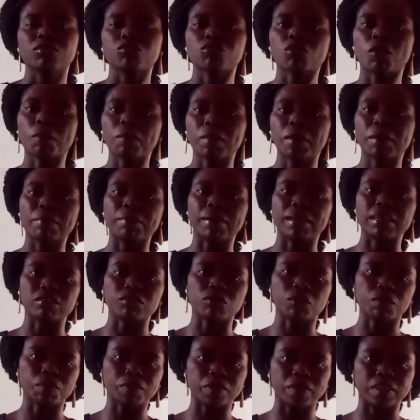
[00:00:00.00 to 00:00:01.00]
topic by
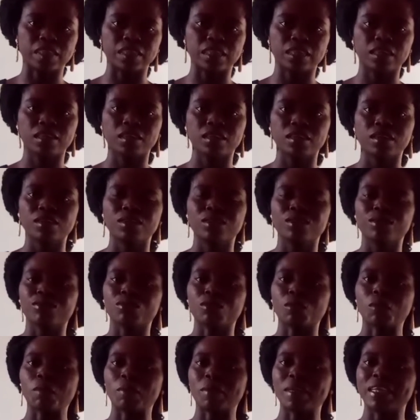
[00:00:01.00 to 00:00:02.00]
topic.
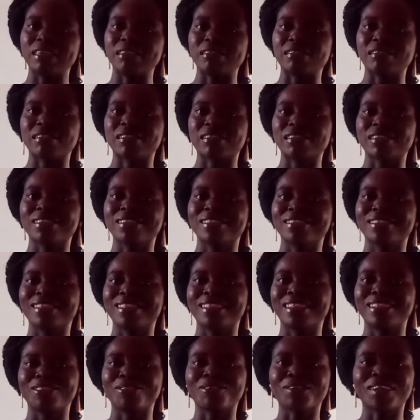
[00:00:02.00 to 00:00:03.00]
So please,
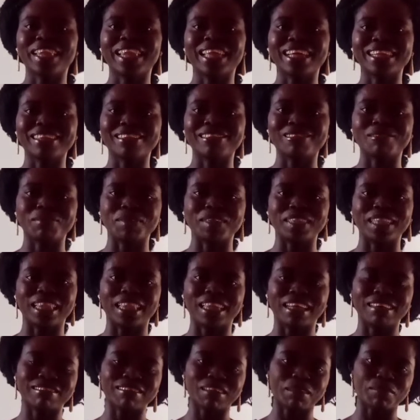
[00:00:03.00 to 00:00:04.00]
don't let this be
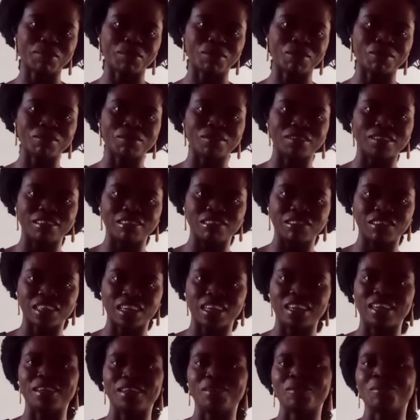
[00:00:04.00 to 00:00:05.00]
the last time you come to this
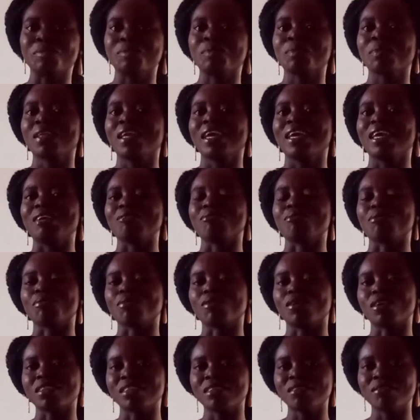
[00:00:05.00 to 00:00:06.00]
channel. If
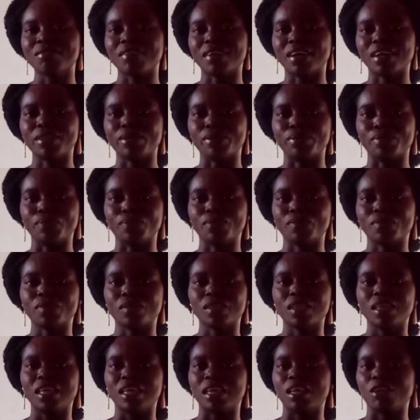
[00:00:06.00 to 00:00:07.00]
you've gotten value,
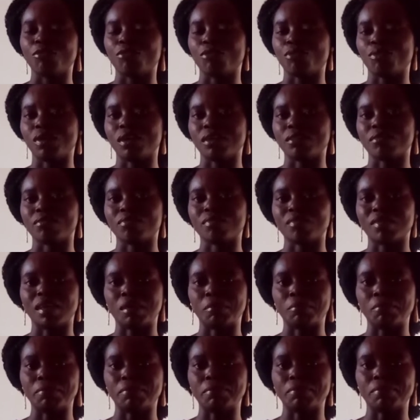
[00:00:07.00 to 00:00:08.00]
if you were
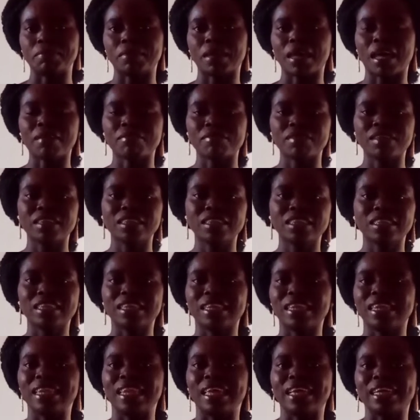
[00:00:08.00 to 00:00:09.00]
having
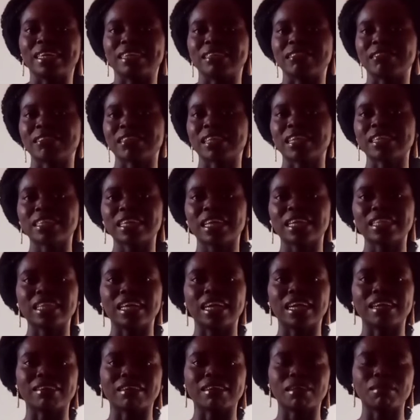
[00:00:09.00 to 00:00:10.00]
like a scatter
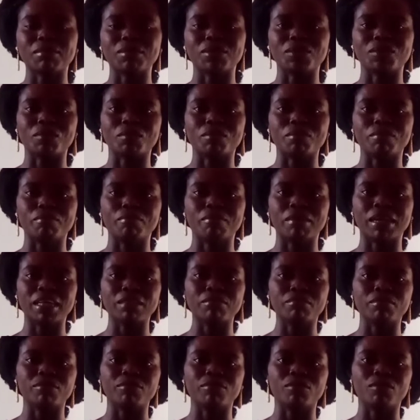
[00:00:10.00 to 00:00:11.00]
diagram in your
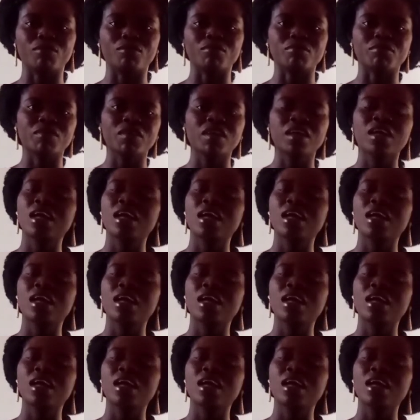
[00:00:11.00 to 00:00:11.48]
mind before,